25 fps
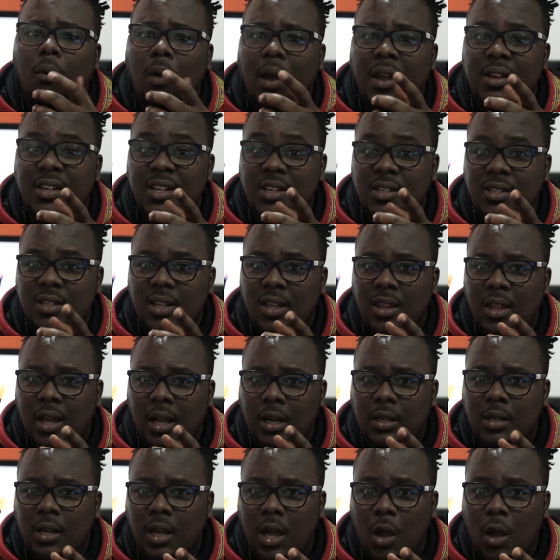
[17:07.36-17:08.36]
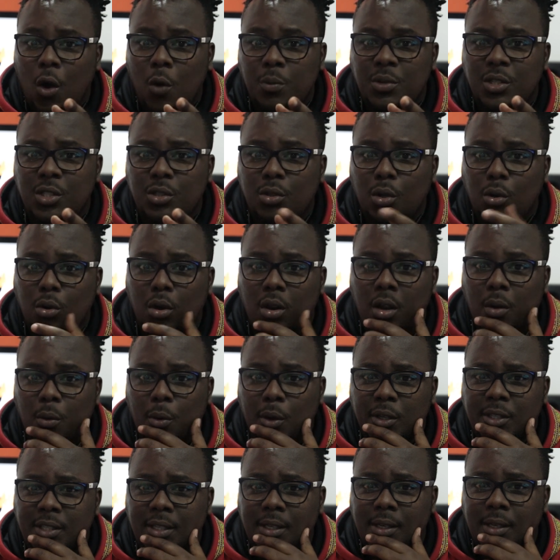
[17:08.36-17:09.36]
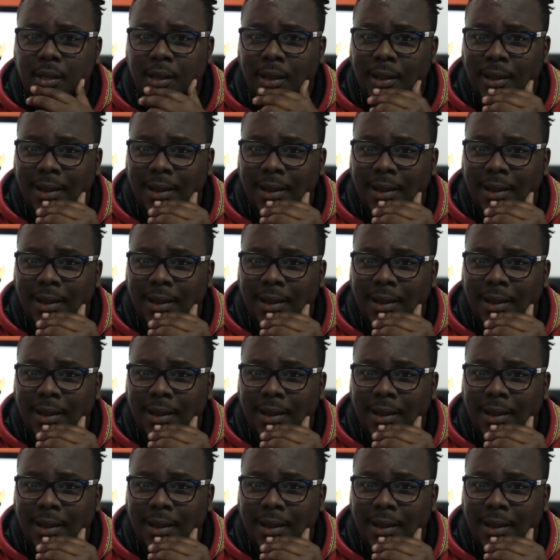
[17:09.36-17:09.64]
I didn't say that. I hope she's not going to watch it.